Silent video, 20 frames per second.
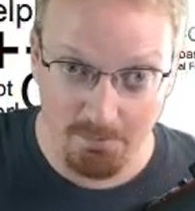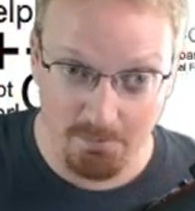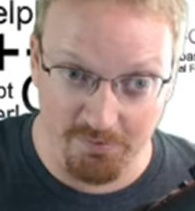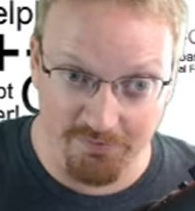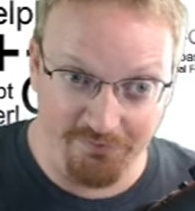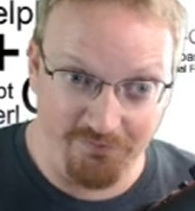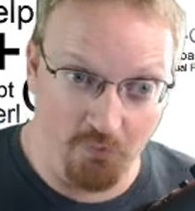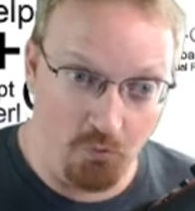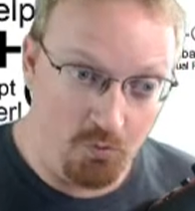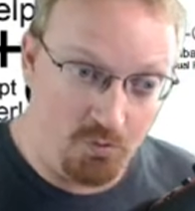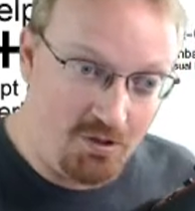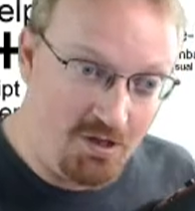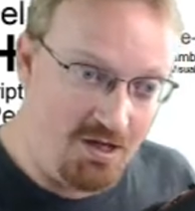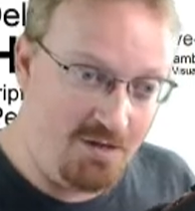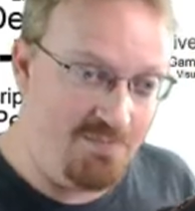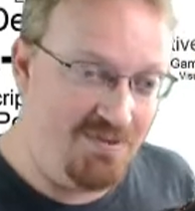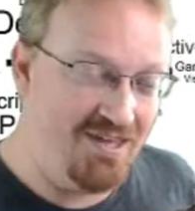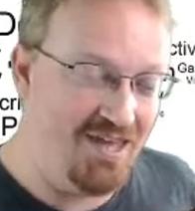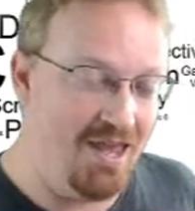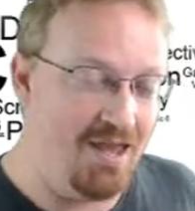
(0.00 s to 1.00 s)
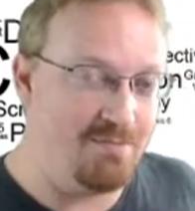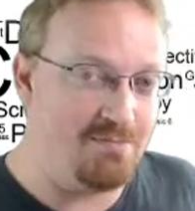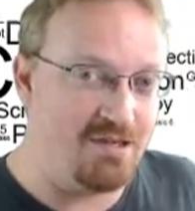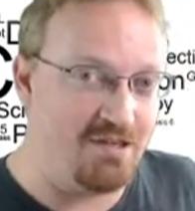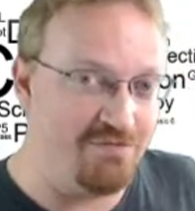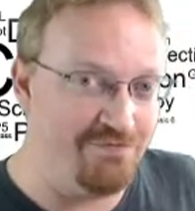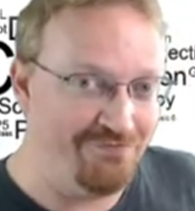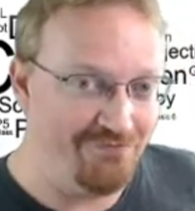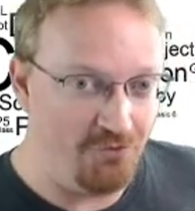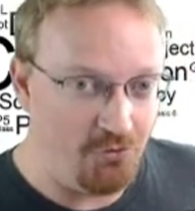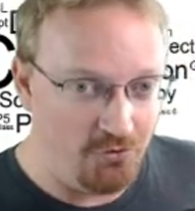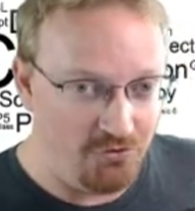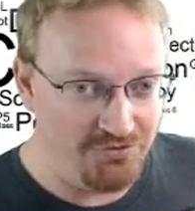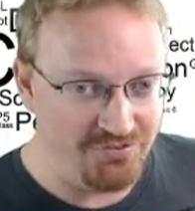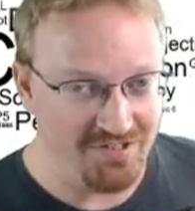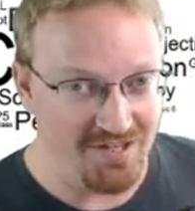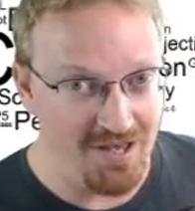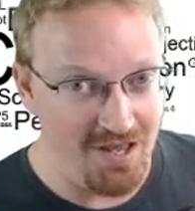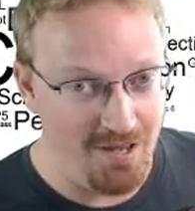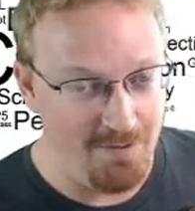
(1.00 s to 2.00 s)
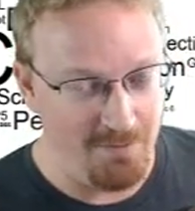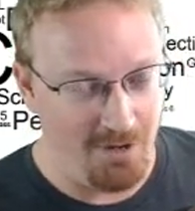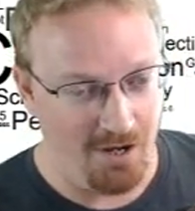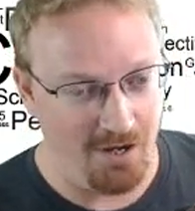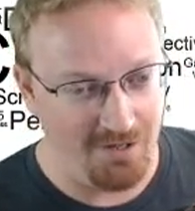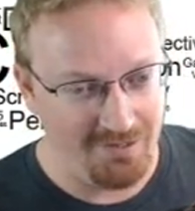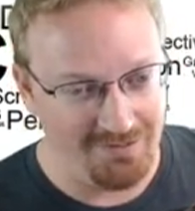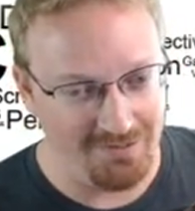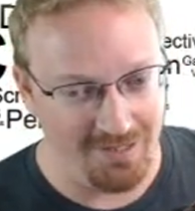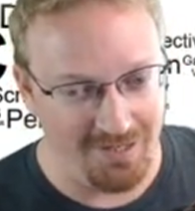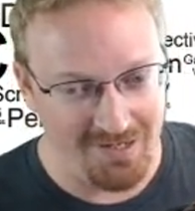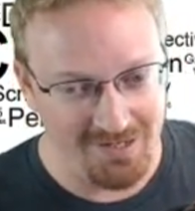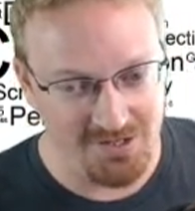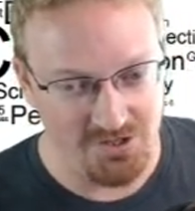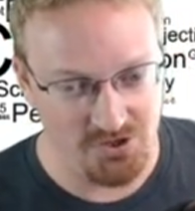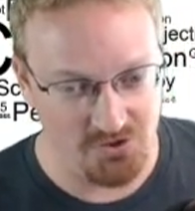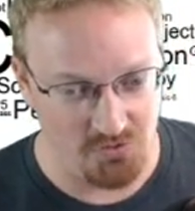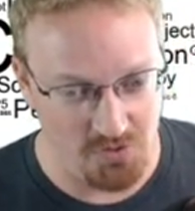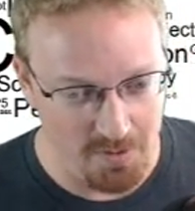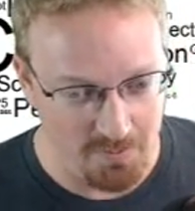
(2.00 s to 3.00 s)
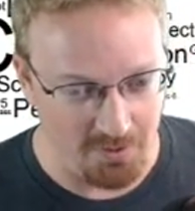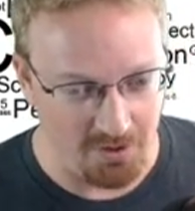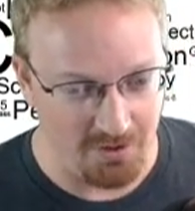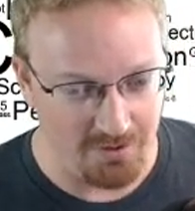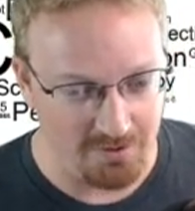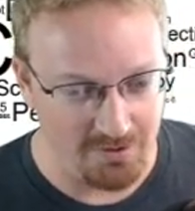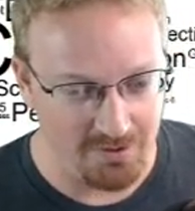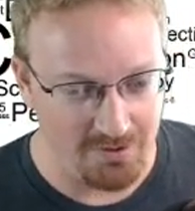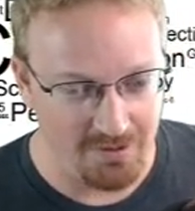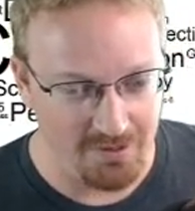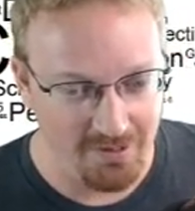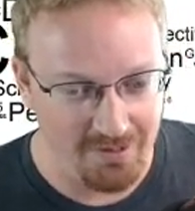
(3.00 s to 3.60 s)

before he became a full-time online streamer,